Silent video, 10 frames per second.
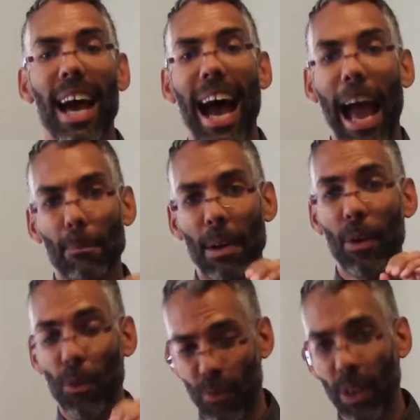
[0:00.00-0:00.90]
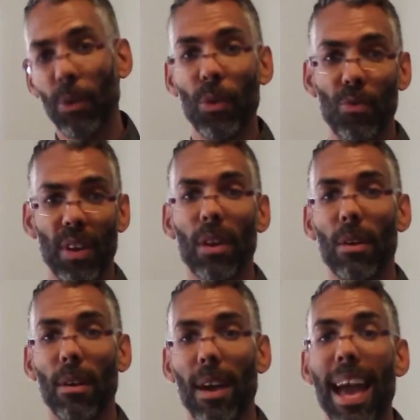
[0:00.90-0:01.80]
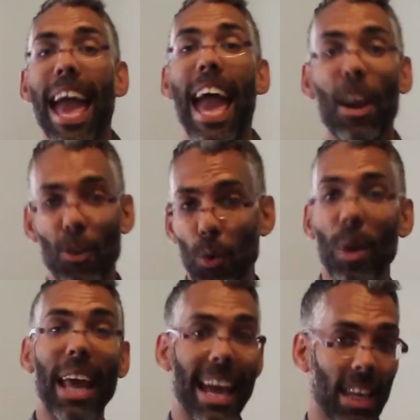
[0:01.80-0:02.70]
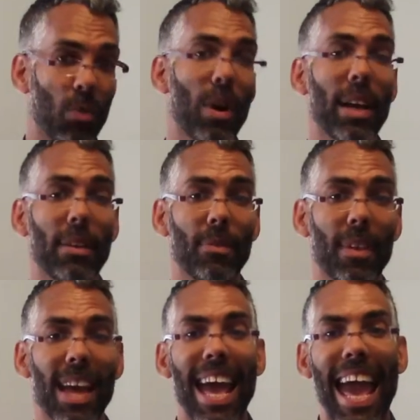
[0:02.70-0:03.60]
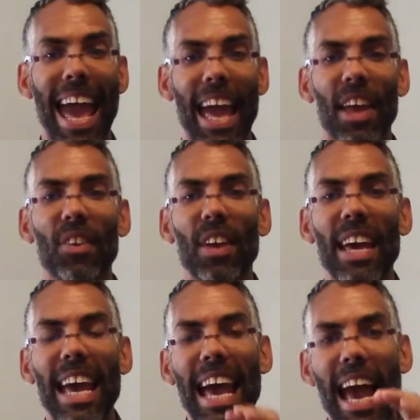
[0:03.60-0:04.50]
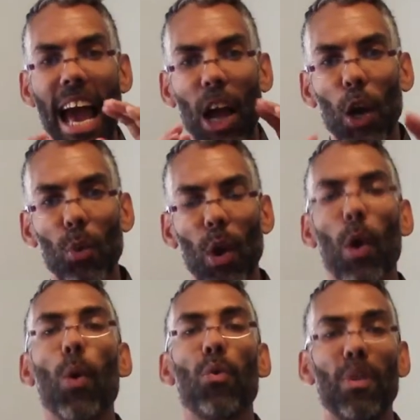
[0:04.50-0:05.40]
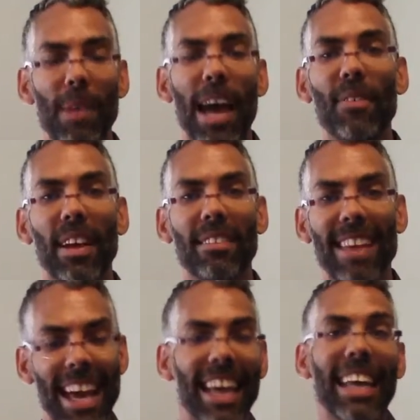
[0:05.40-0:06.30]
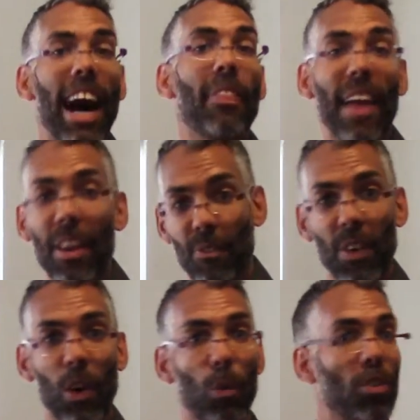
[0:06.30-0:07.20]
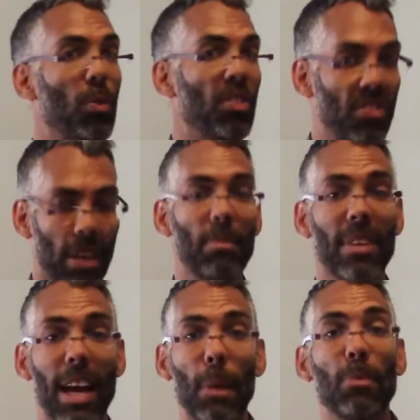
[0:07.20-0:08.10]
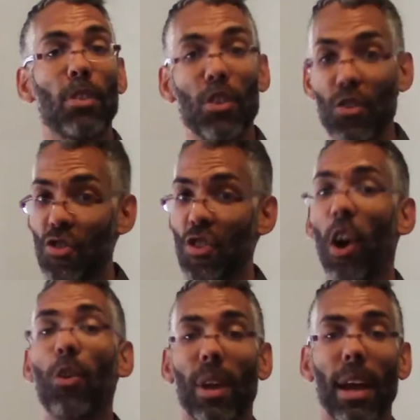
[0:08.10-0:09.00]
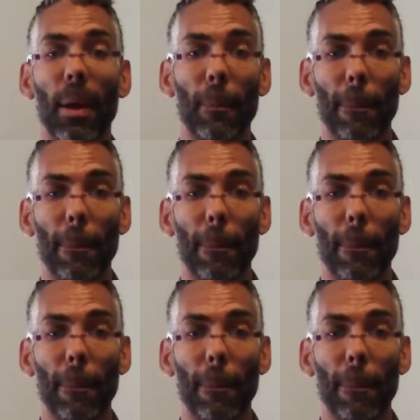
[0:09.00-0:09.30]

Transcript: I'd better feel the fear and do it anyway, and grow from having taken on that fear, which was sometimes jarring.